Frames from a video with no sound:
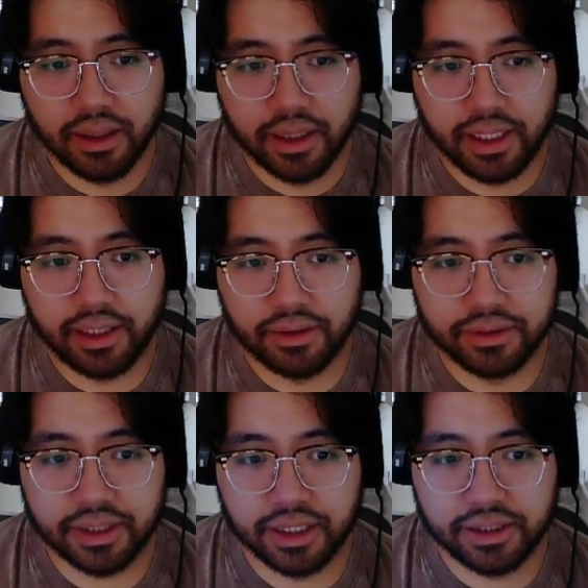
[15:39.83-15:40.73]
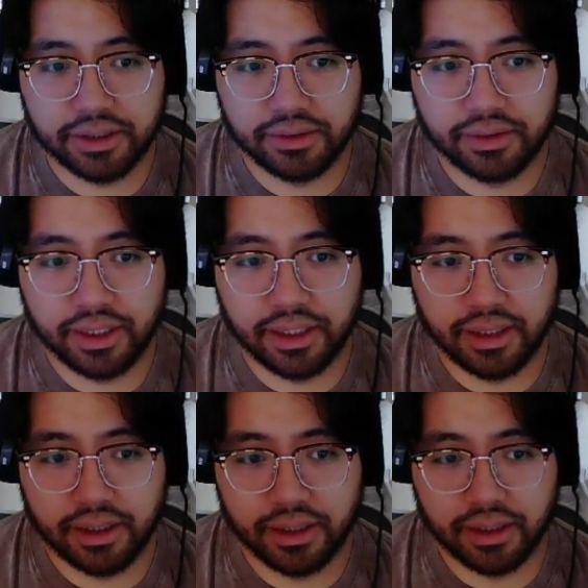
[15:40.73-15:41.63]
he goes into
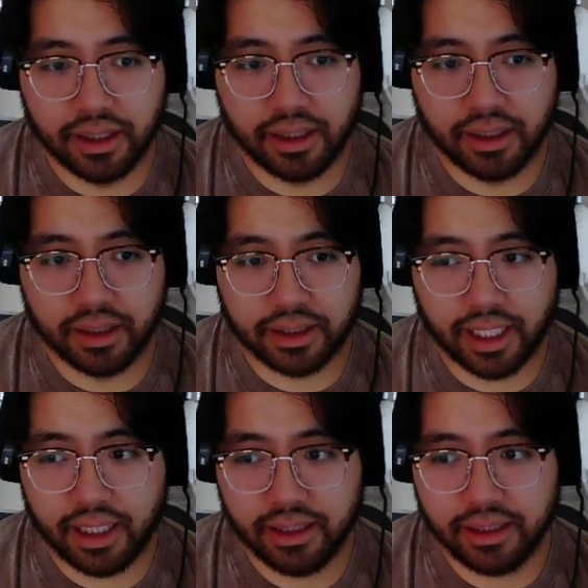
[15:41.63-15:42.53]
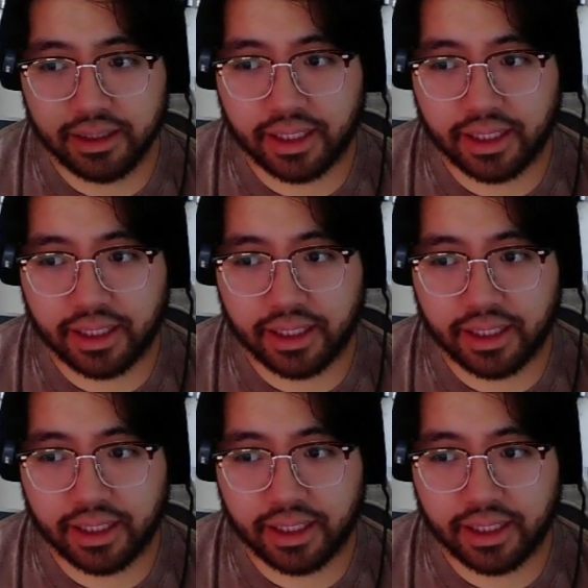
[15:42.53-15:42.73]
the Gallant.